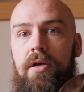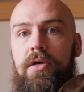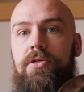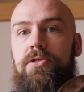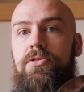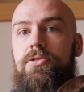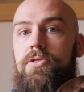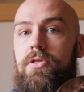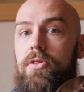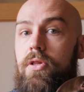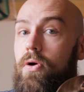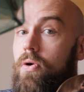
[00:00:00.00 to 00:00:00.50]

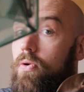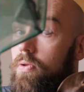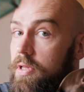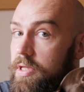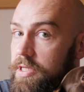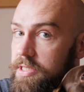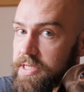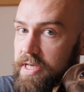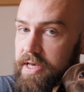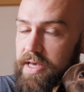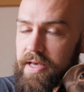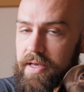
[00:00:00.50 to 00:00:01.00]
slowly
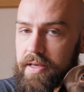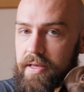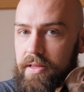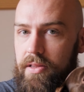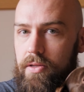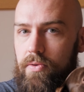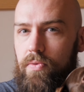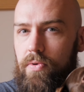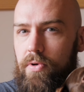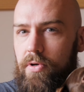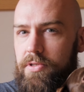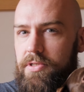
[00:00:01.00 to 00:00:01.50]
taking
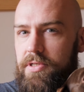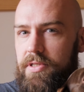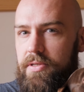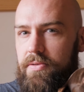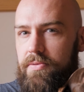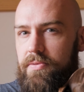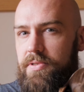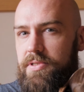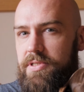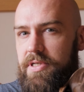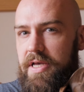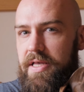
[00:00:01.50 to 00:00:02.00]
the water that
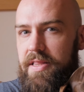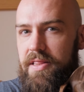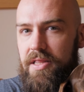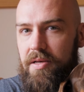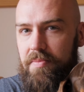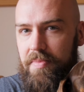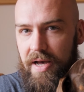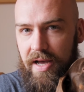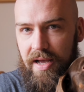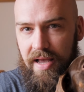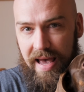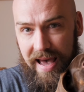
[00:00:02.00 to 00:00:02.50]
was in the
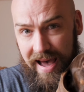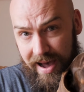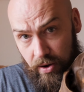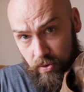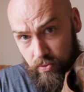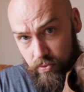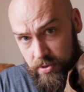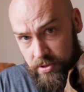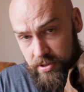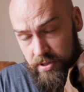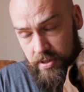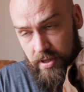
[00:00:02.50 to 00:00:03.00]
bag
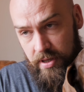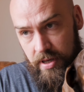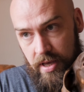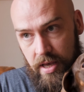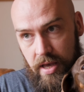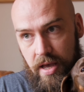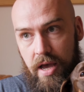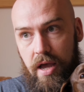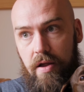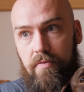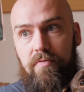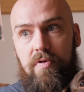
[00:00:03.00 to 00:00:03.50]
out
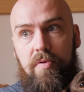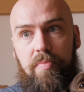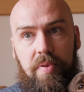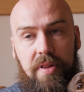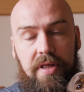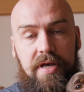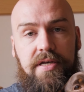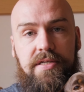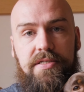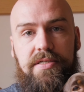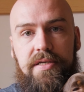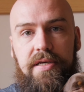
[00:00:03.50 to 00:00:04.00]
and
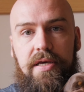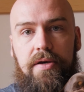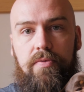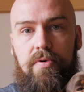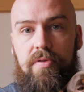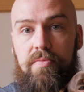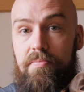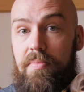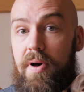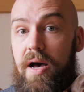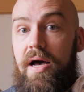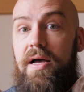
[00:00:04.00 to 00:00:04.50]
replacing it
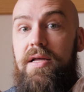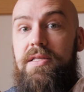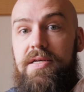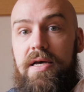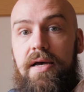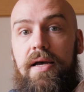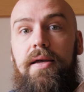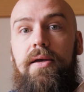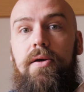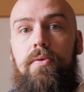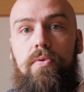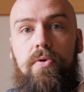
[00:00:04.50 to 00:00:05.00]
with my
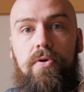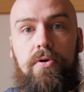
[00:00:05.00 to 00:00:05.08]
tank